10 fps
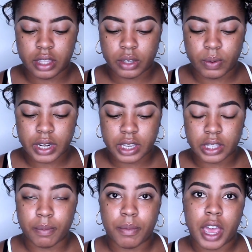This one is
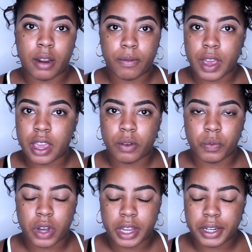the mattifying
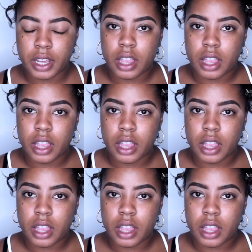one,